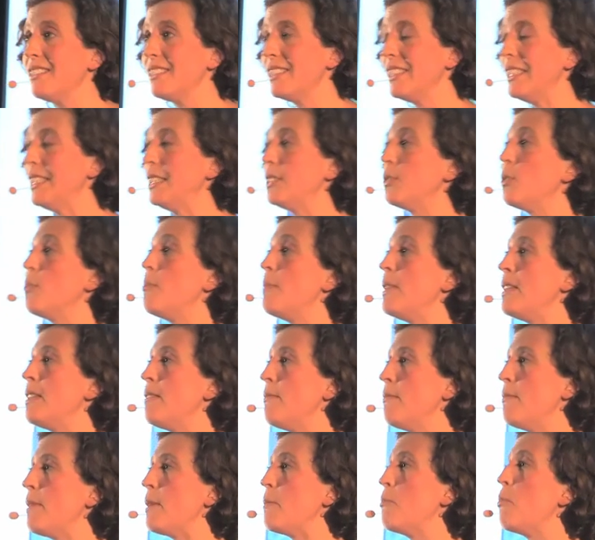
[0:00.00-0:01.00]
Hunger.
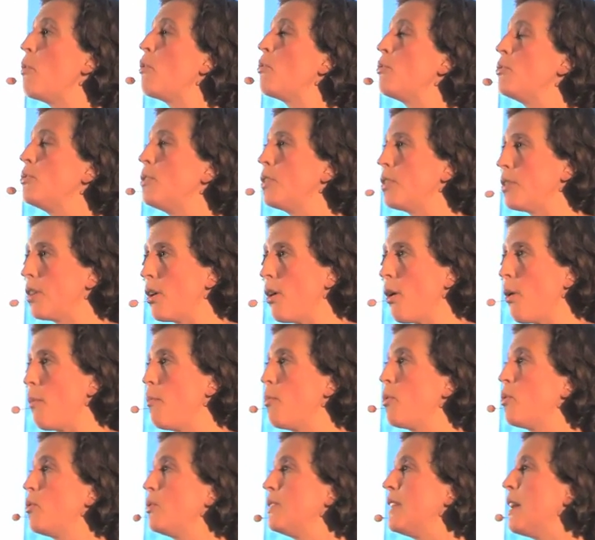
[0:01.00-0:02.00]
The children painted
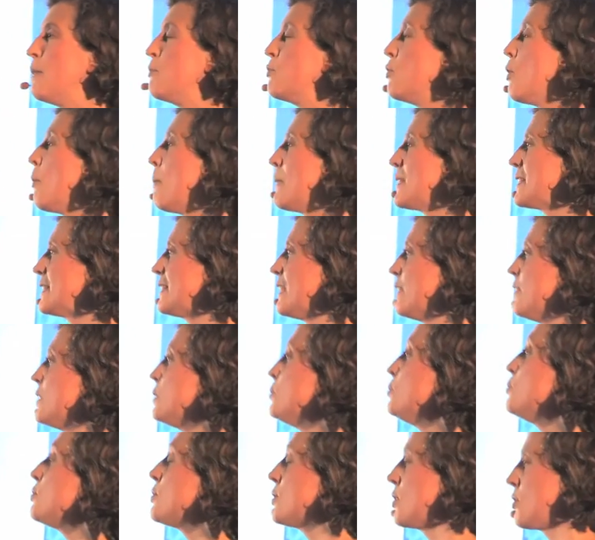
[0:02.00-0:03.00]
plates against
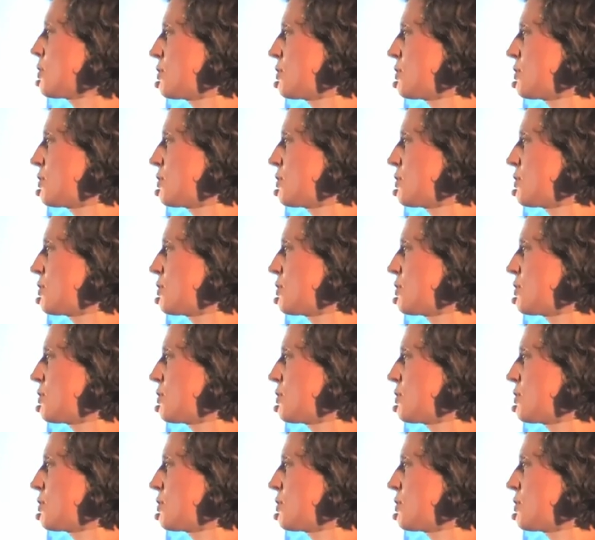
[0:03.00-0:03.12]
hunger,